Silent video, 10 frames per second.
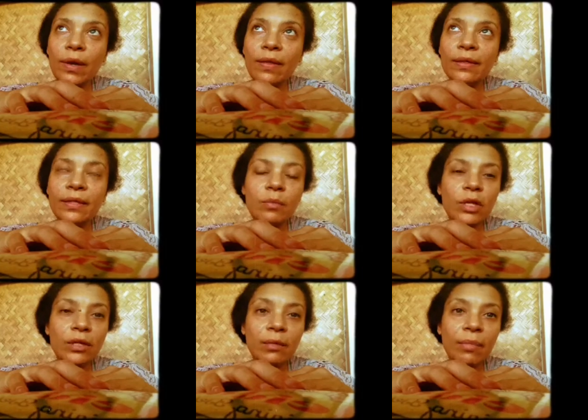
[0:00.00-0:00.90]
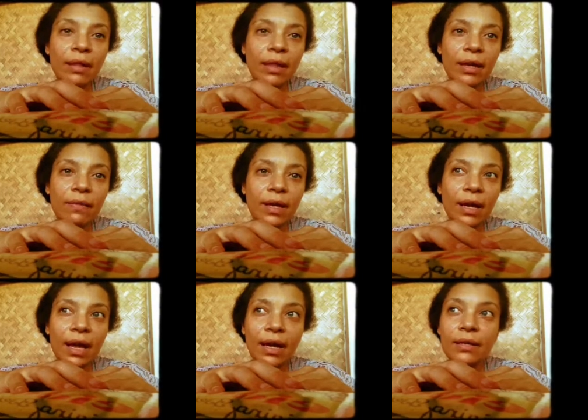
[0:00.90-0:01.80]
with a subject in my life that
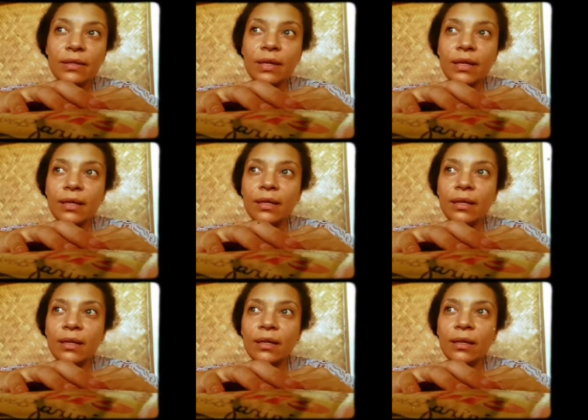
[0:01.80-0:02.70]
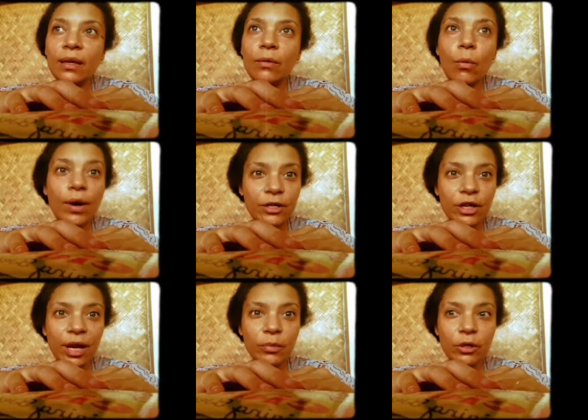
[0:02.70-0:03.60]
has one
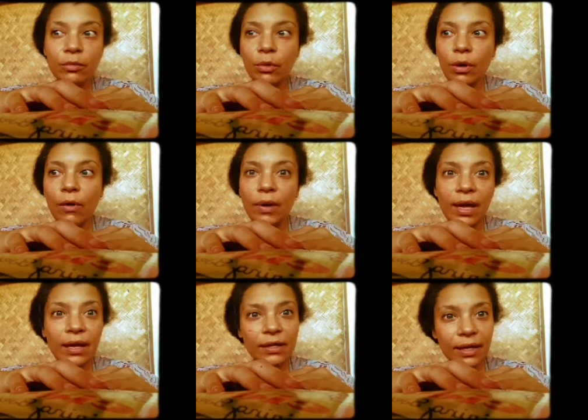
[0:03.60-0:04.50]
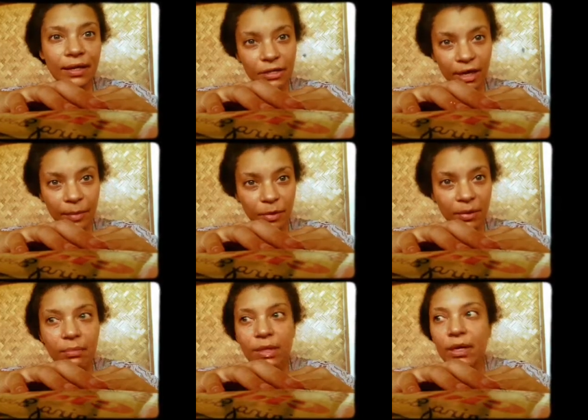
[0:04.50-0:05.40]
chapter. Okay, a second chapter
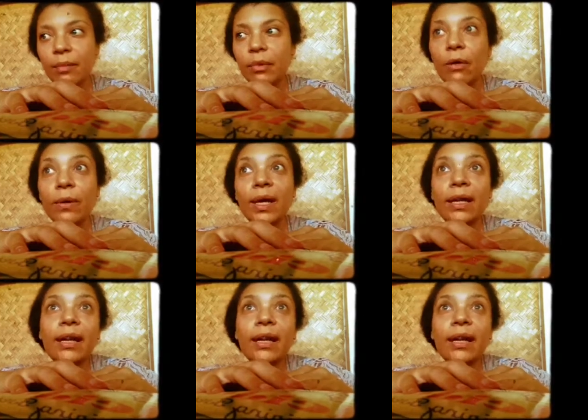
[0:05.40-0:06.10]
popped up. Okay,